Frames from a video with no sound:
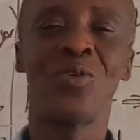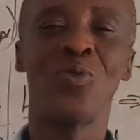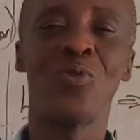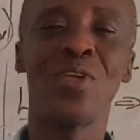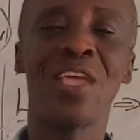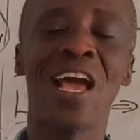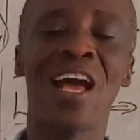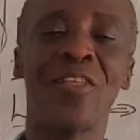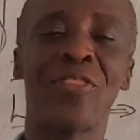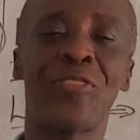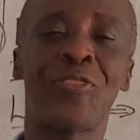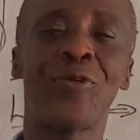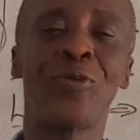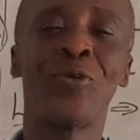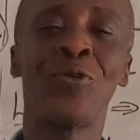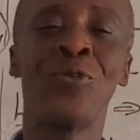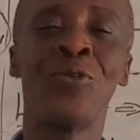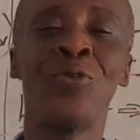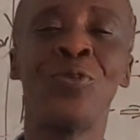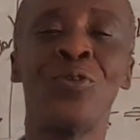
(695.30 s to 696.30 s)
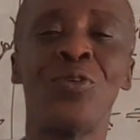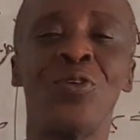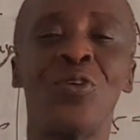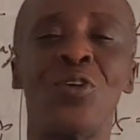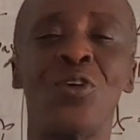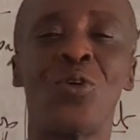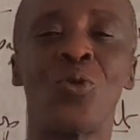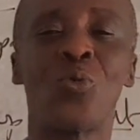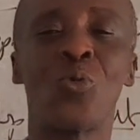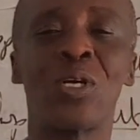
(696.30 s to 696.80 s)
We are through
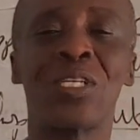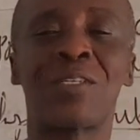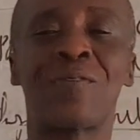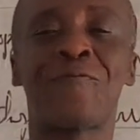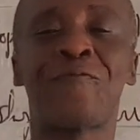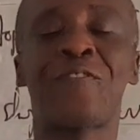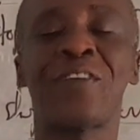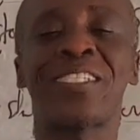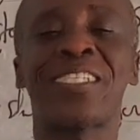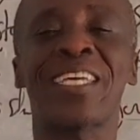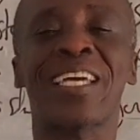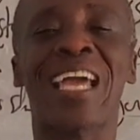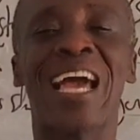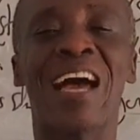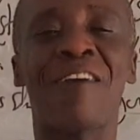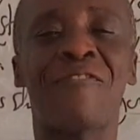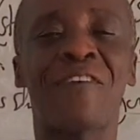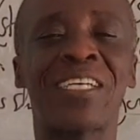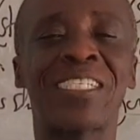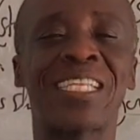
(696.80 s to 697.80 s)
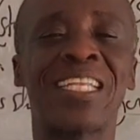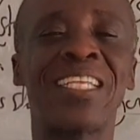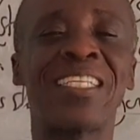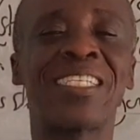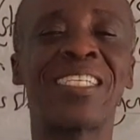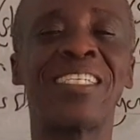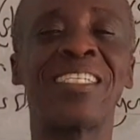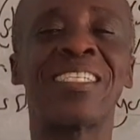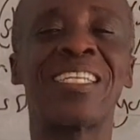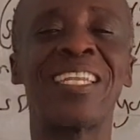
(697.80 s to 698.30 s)
with physical
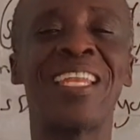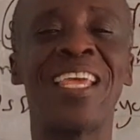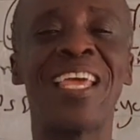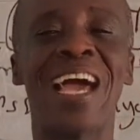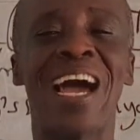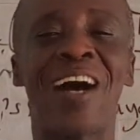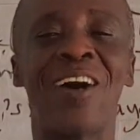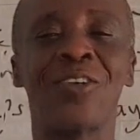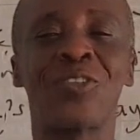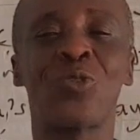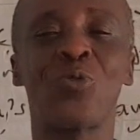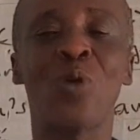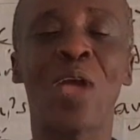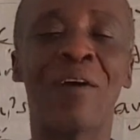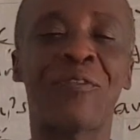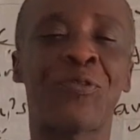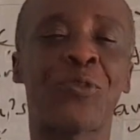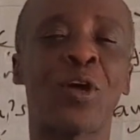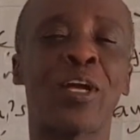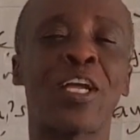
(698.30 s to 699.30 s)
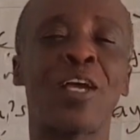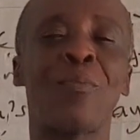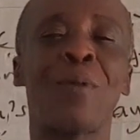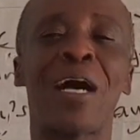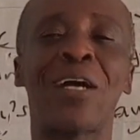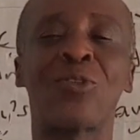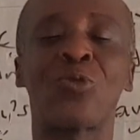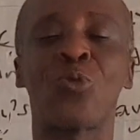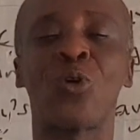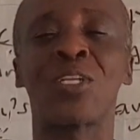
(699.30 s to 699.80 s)
facilities layout. We have talked
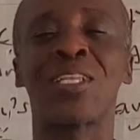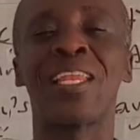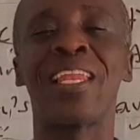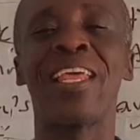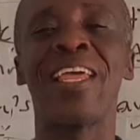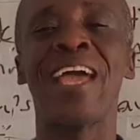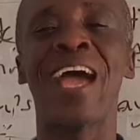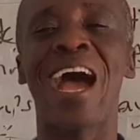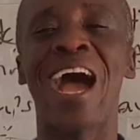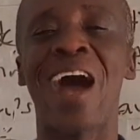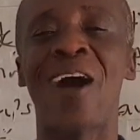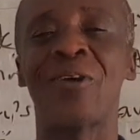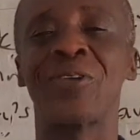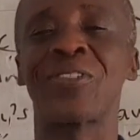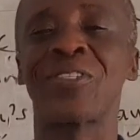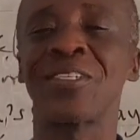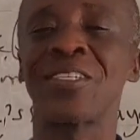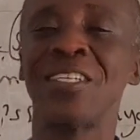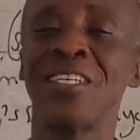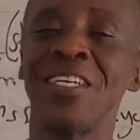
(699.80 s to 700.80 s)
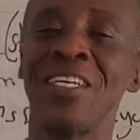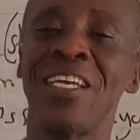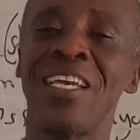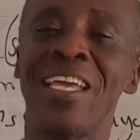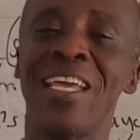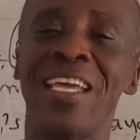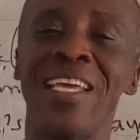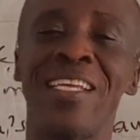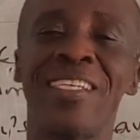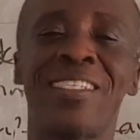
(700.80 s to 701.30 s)
about what layout
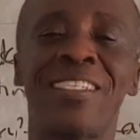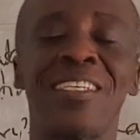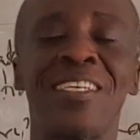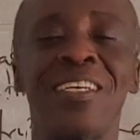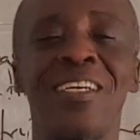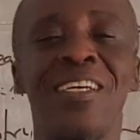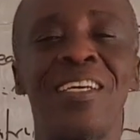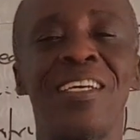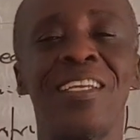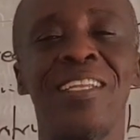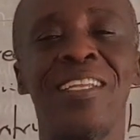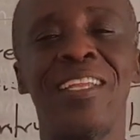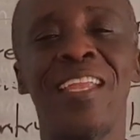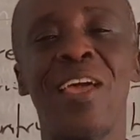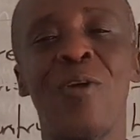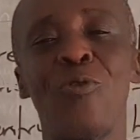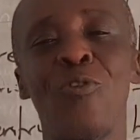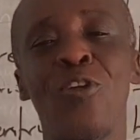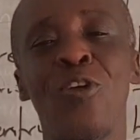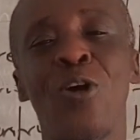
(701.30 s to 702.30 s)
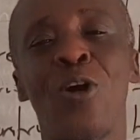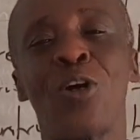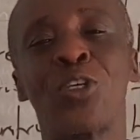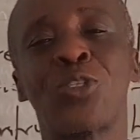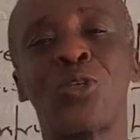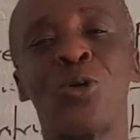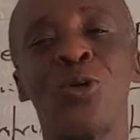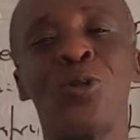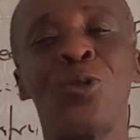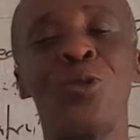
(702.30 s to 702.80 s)
is. Then we
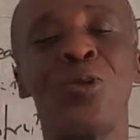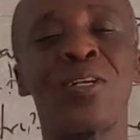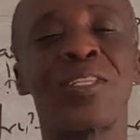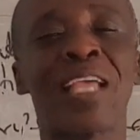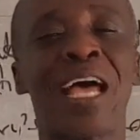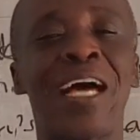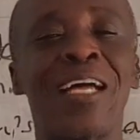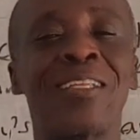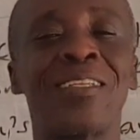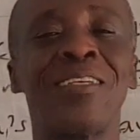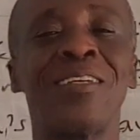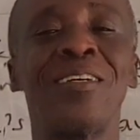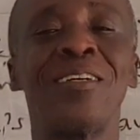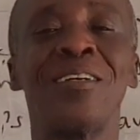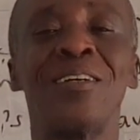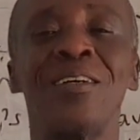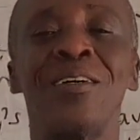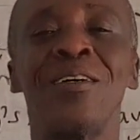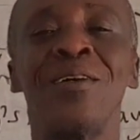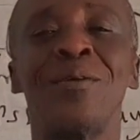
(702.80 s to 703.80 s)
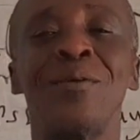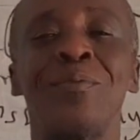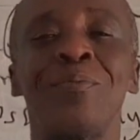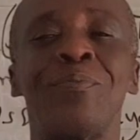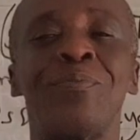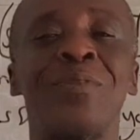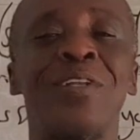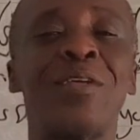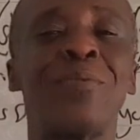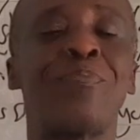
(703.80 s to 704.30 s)
also looked at
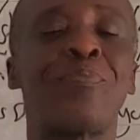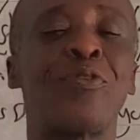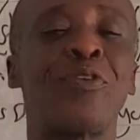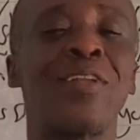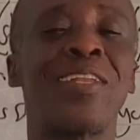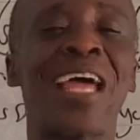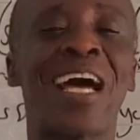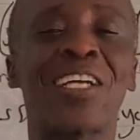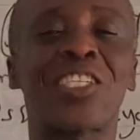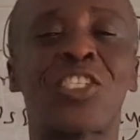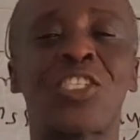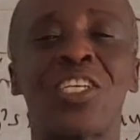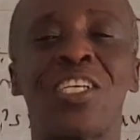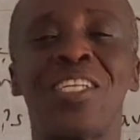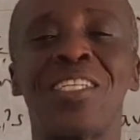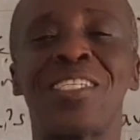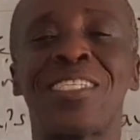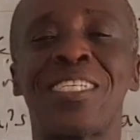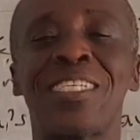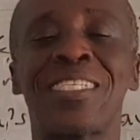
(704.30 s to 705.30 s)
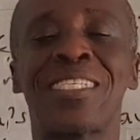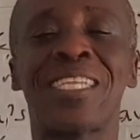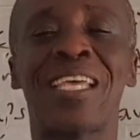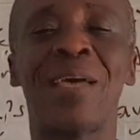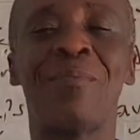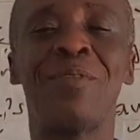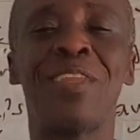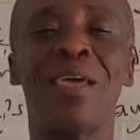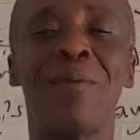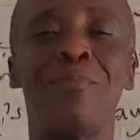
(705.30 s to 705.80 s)
the production
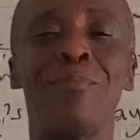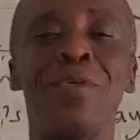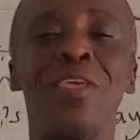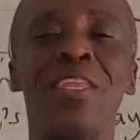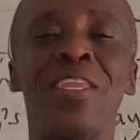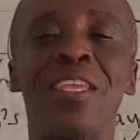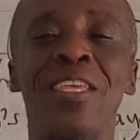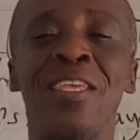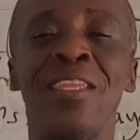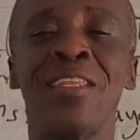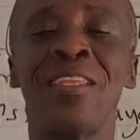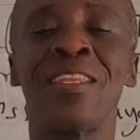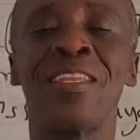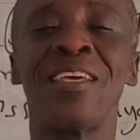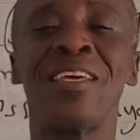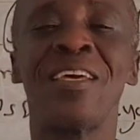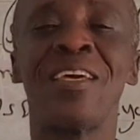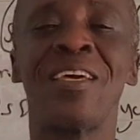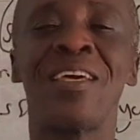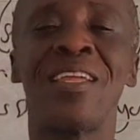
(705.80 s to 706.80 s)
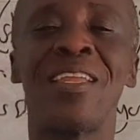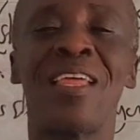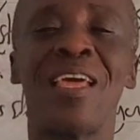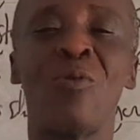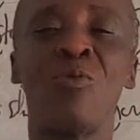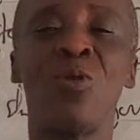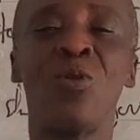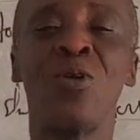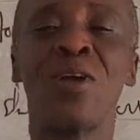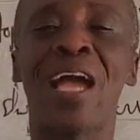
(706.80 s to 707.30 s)
system, the meaning,
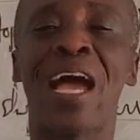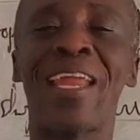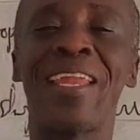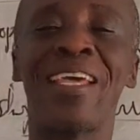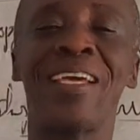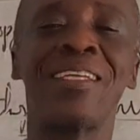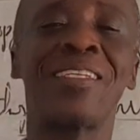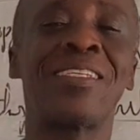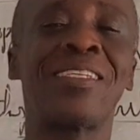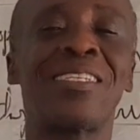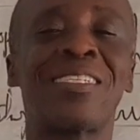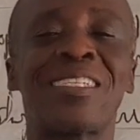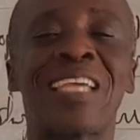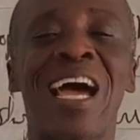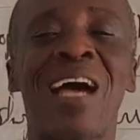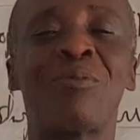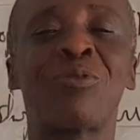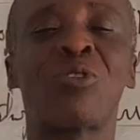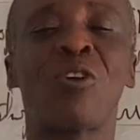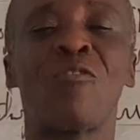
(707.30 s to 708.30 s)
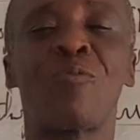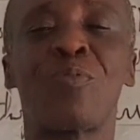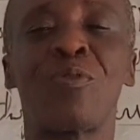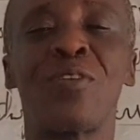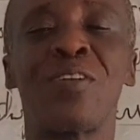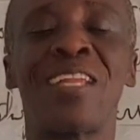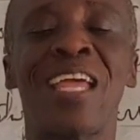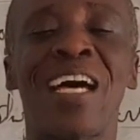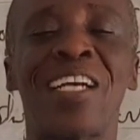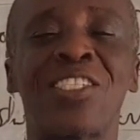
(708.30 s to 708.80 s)
and we look at the types of
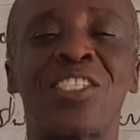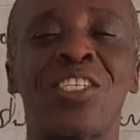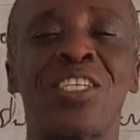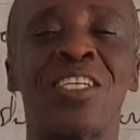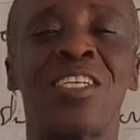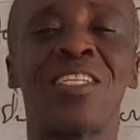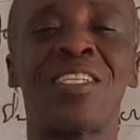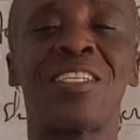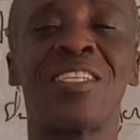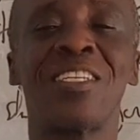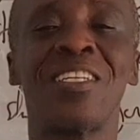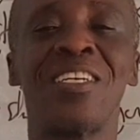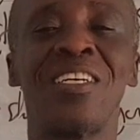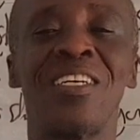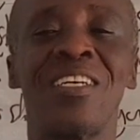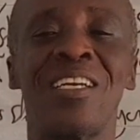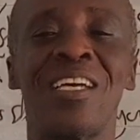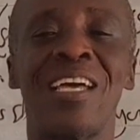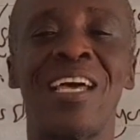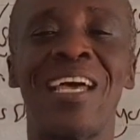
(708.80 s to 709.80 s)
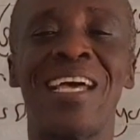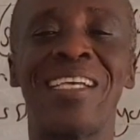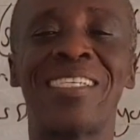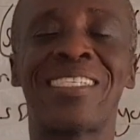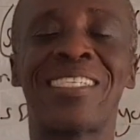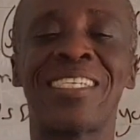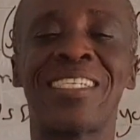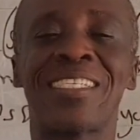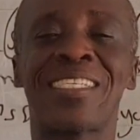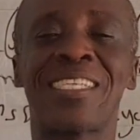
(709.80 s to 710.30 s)
production
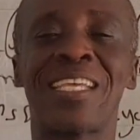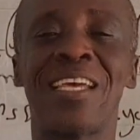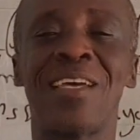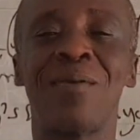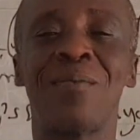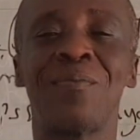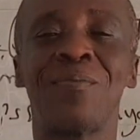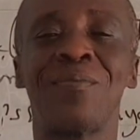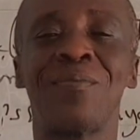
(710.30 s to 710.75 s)
system.